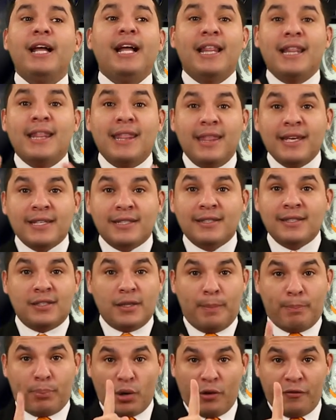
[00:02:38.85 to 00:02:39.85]
this is
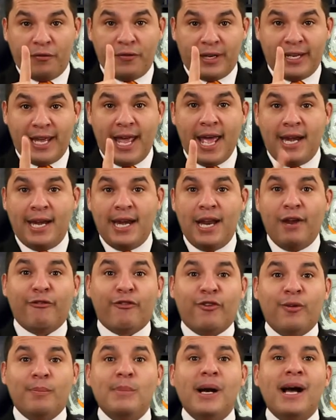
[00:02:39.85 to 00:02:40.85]
a perfect candidate
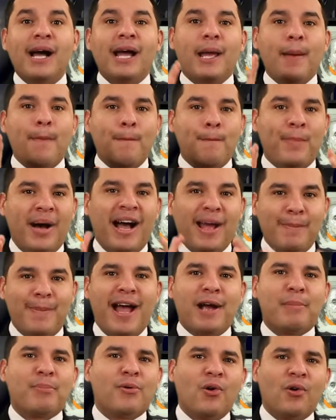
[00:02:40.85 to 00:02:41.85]
for my
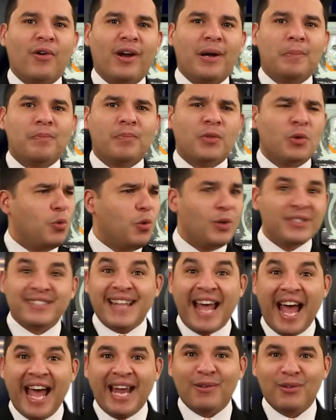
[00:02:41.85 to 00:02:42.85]
buyback program. What's
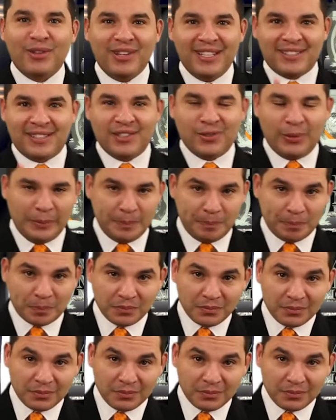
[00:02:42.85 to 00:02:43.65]
that? Listen to it.